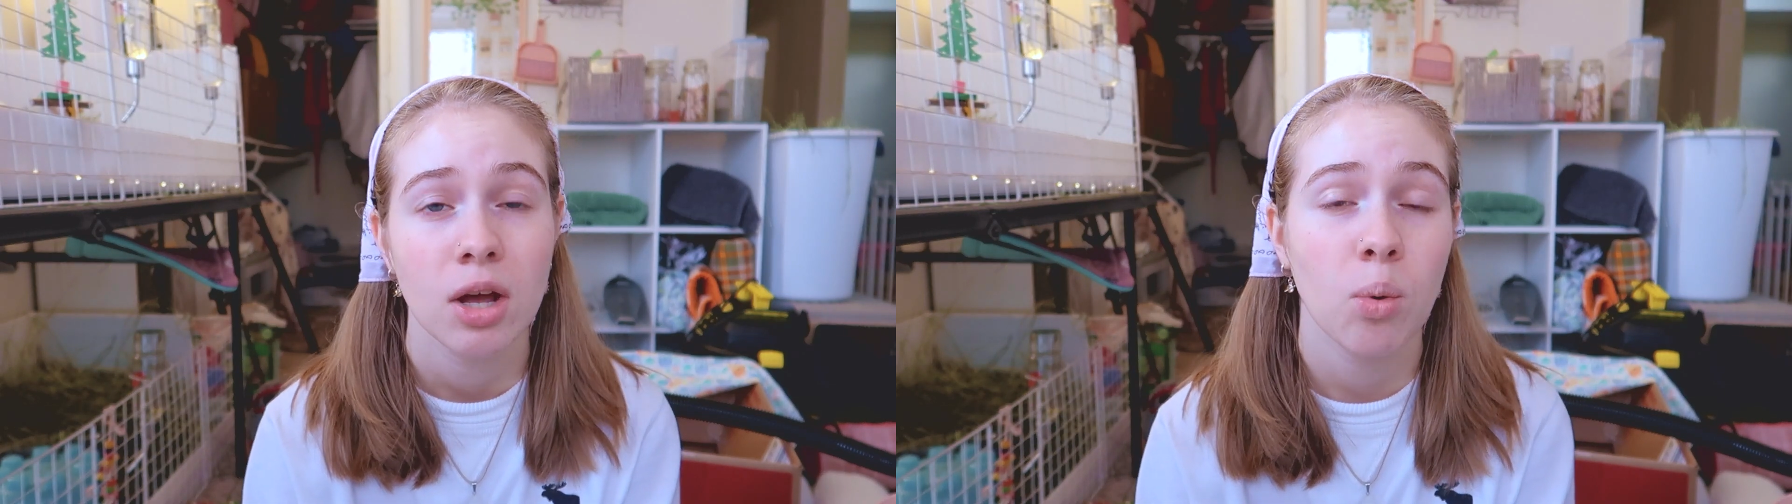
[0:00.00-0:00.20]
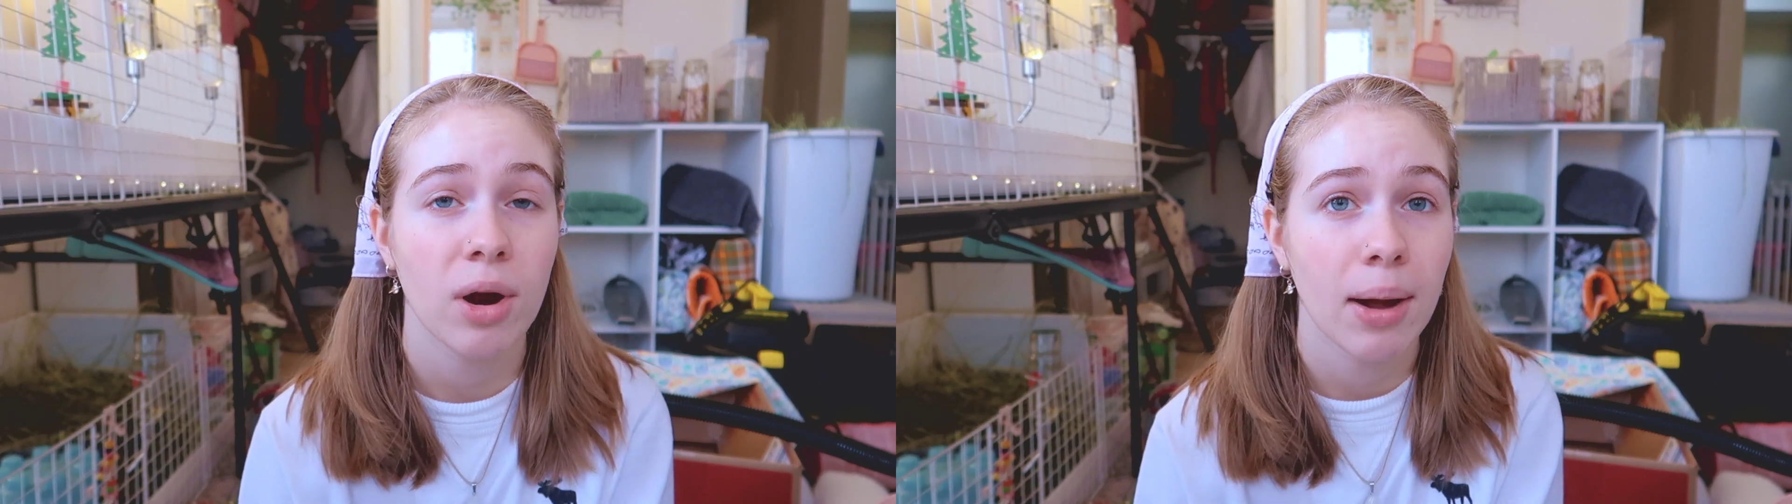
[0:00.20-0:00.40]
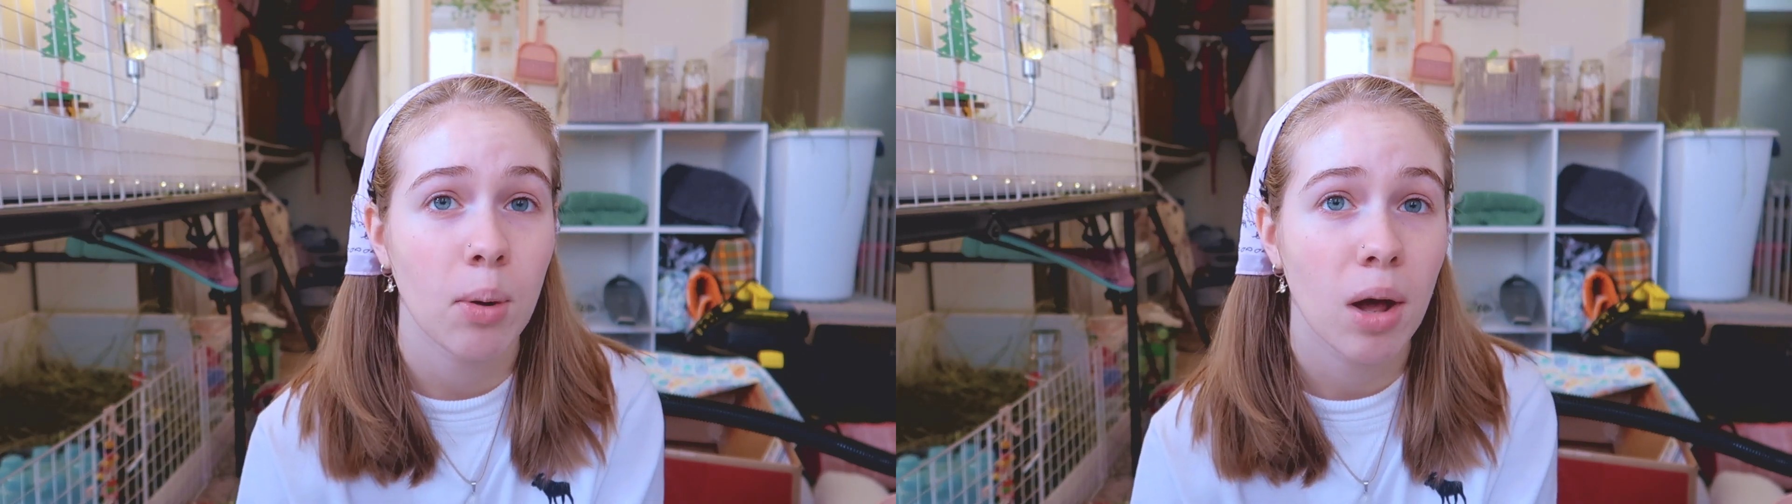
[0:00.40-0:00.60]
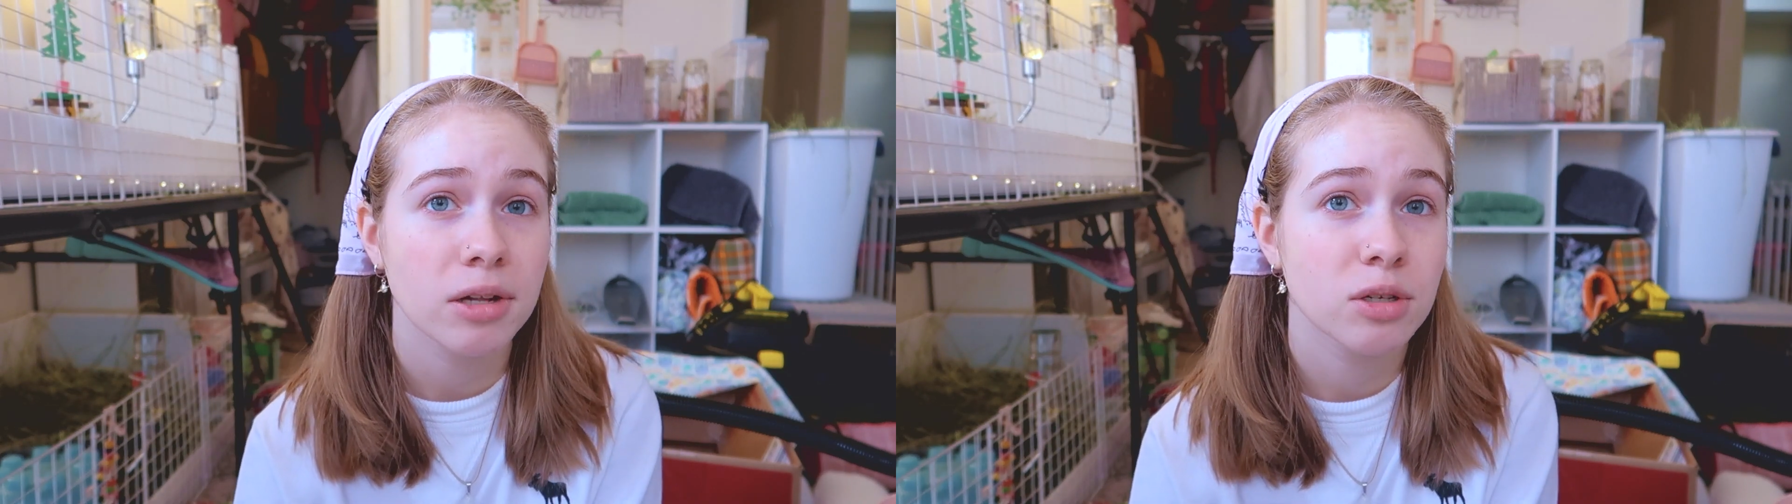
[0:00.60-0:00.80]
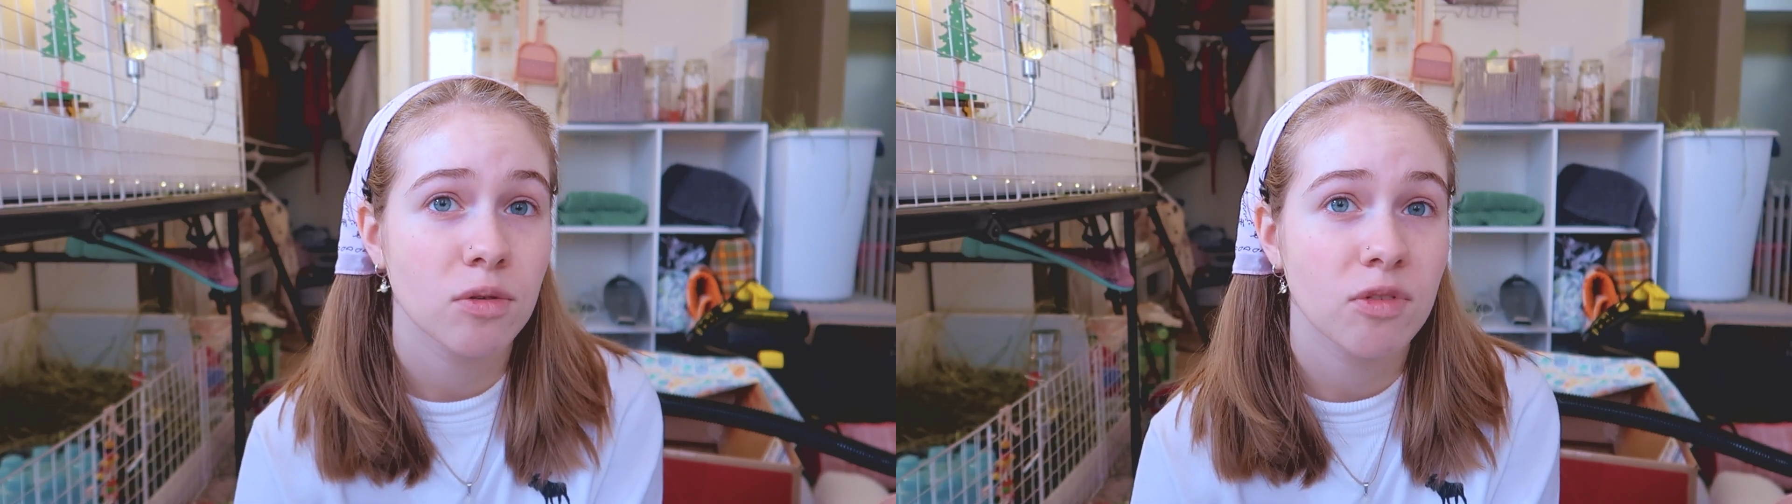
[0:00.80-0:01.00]
where I will
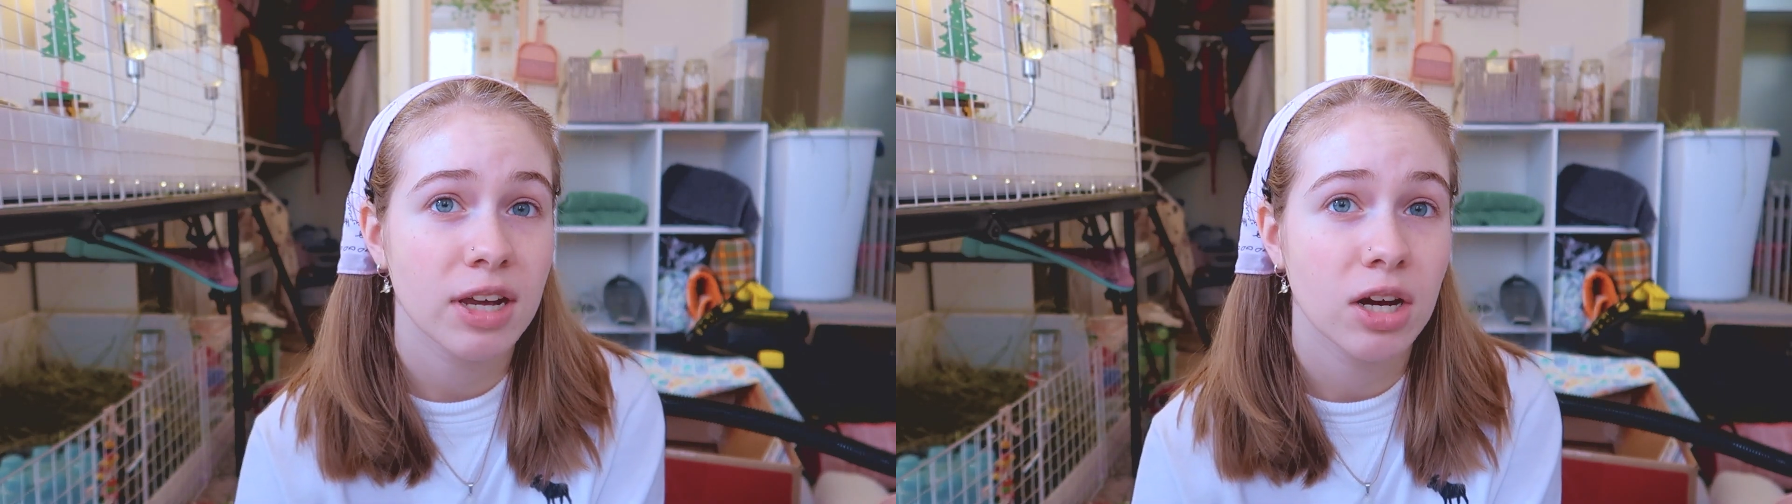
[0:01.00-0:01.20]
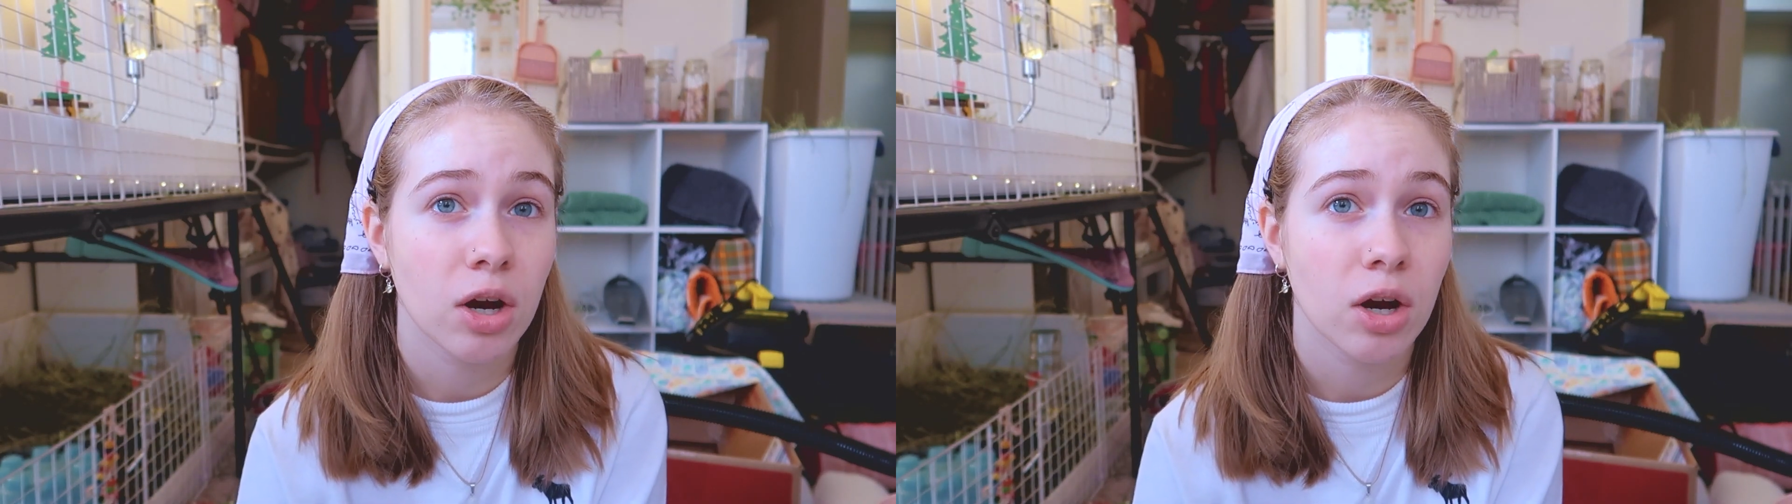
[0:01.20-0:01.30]
also feed